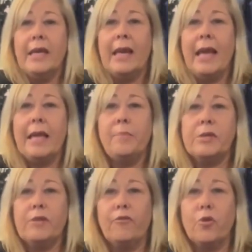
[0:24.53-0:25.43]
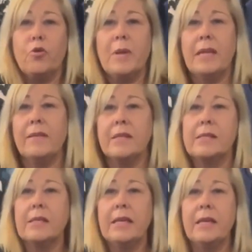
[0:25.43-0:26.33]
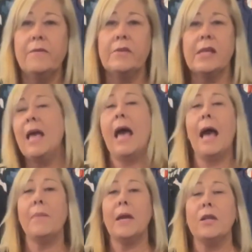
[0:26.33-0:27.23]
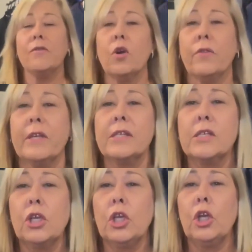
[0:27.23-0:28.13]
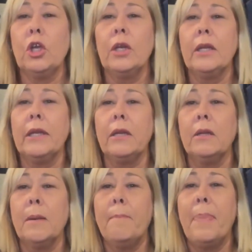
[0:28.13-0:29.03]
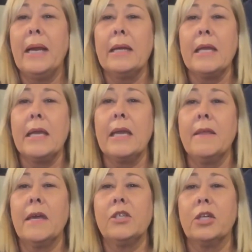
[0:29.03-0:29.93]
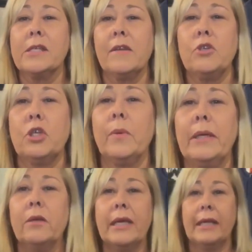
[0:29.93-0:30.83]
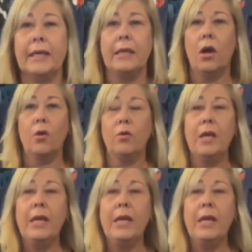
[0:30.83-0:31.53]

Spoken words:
Heaps of room in the sleeves, and then you've got this cute little button here that just gives you a little keyhole.